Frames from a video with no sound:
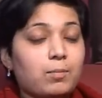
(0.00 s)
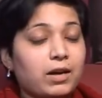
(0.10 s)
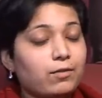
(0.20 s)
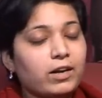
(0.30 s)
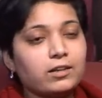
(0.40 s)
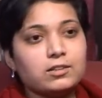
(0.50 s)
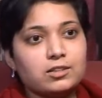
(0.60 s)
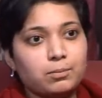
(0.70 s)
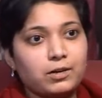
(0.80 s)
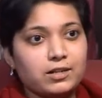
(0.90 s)
But I find it
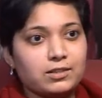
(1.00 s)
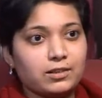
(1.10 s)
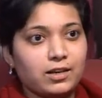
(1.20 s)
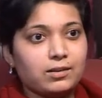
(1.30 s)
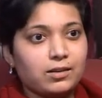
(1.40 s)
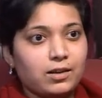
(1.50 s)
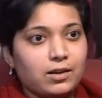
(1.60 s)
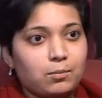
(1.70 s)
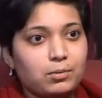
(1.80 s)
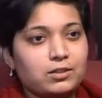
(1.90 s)
surprising that
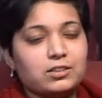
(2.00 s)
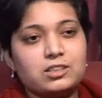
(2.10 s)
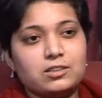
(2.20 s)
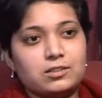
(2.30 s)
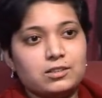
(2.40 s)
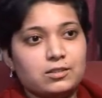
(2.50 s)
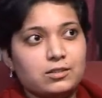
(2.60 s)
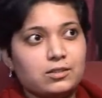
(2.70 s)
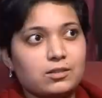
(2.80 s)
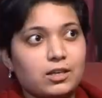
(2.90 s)
British
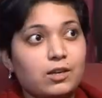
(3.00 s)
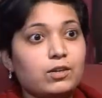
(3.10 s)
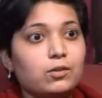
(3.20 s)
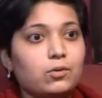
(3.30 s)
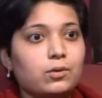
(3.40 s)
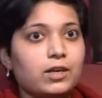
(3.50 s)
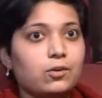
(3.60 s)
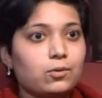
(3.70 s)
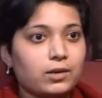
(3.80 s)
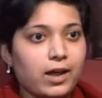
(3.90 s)
citizens, even though they
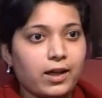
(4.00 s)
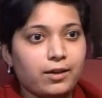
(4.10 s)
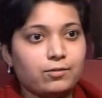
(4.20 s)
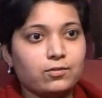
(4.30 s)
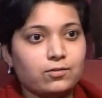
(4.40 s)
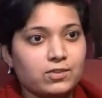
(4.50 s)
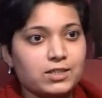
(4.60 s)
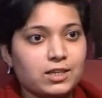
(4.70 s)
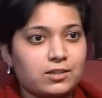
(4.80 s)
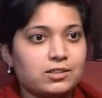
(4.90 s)
don't have
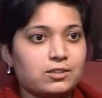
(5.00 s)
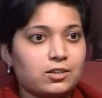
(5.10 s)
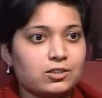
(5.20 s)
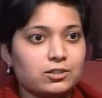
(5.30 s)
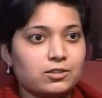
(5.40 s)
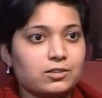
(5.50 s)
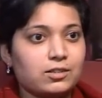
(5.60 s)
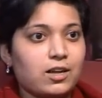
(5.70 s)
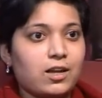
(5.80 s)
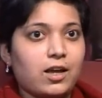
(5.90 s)
visa
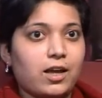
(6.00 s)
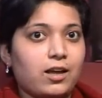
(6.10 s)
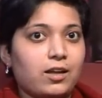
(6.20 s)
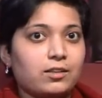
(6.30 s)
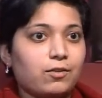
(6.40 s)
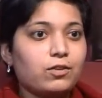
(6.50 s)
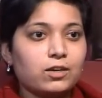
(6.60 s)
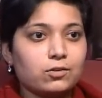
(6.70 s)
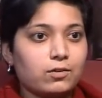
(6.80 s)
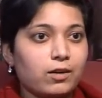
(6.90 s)
restrictions and they're
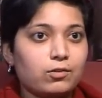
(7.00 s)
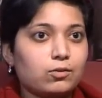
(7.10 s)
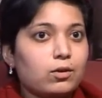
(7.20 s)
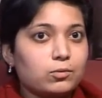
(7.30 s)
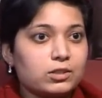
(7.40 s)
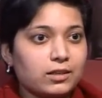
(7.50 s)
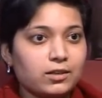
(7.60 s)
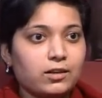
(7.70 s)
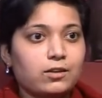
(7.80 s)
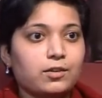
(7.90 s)
free to travel to almost
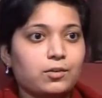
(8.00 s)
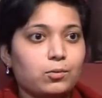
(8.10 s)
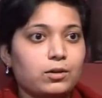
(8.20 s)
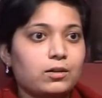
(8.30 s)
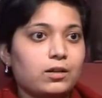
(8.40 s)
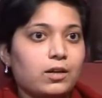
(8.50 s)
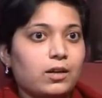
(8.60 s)
any country in the world,